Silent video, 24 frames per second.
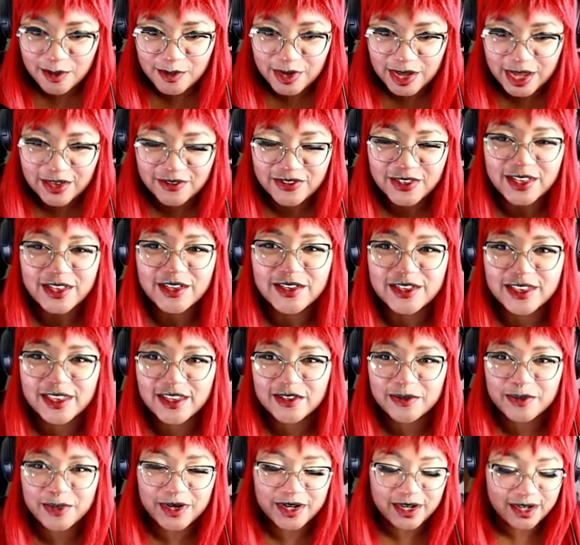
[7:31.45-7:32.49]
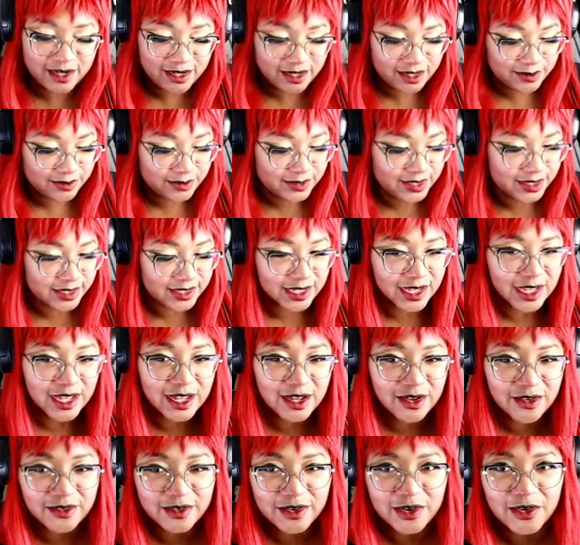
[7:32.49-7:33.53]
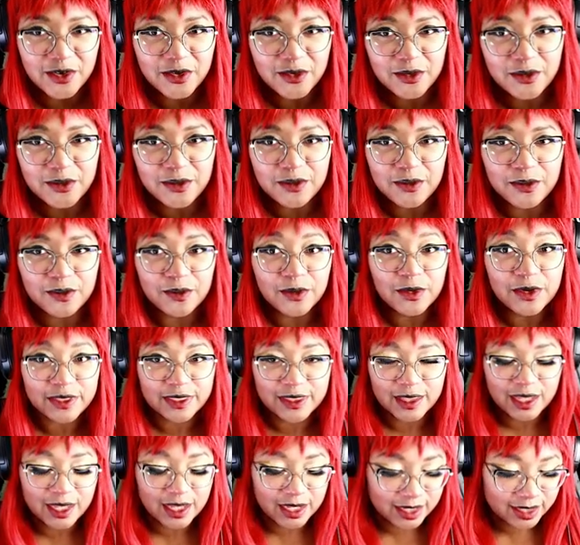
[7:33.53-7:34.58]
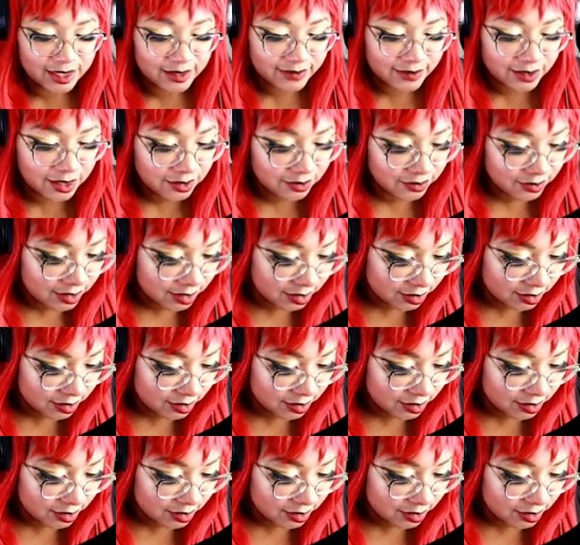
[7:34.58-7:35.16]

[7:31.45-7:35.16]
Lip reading: might have to look this part up. I don't know what the heck is going